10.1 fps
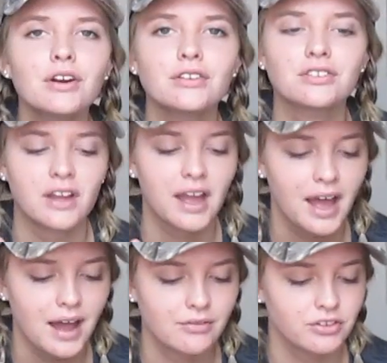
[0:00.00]
hurts to
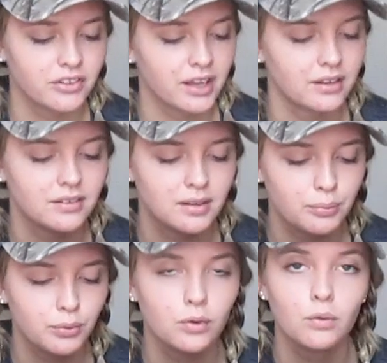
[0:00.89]
have just like a
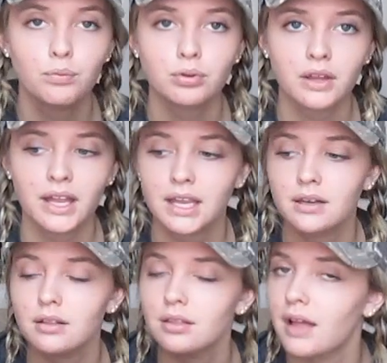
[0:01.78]
simple,
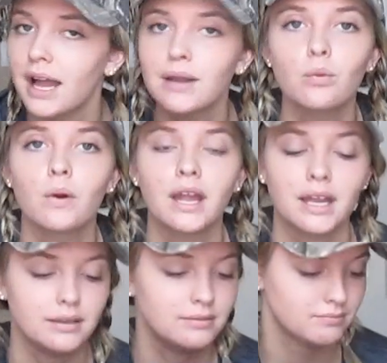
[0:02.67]
plain,
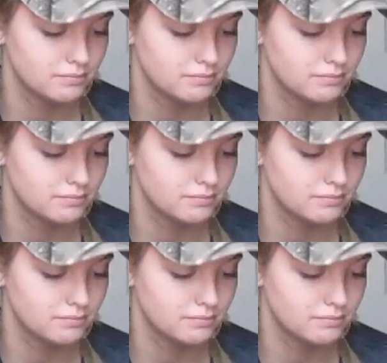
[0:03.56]
lightweight